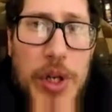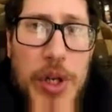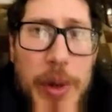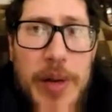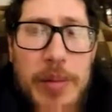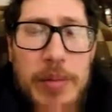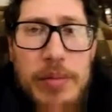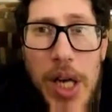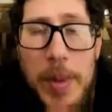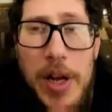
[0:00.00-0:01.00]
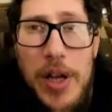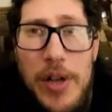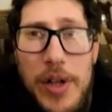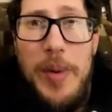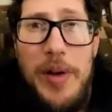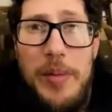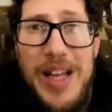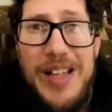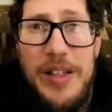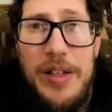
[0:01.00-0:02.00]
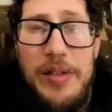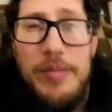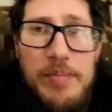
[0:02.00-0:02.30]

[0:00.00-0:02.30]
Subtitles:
would do it. I mean, I'll talk about him gladly.